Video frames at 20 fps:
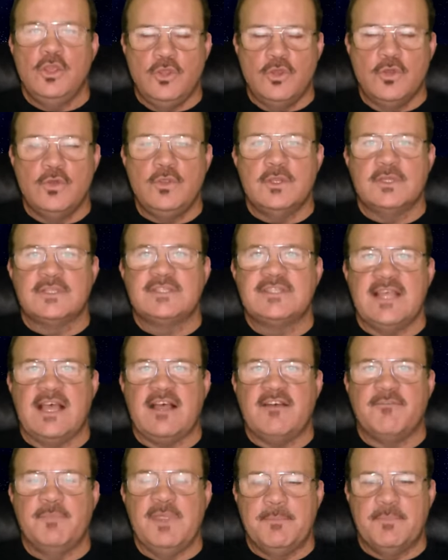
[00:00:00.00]
you
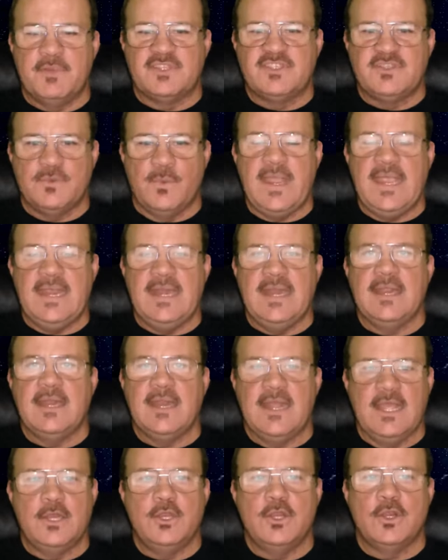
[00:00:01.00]
yourself be persuaded
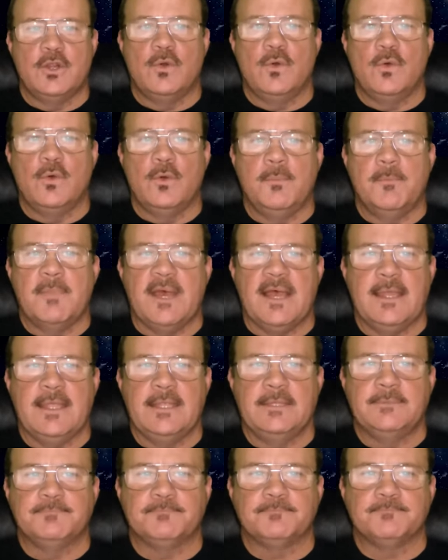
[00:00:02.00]
in your own
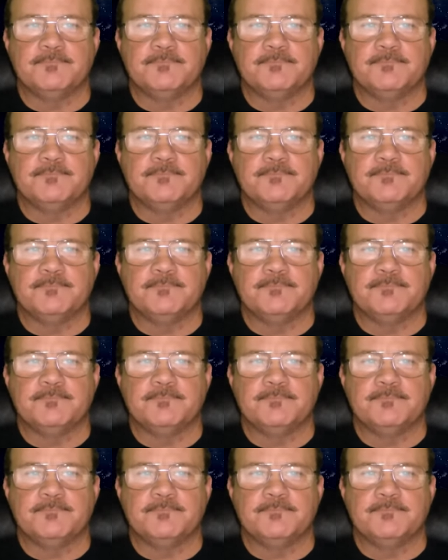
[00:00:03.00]
mind.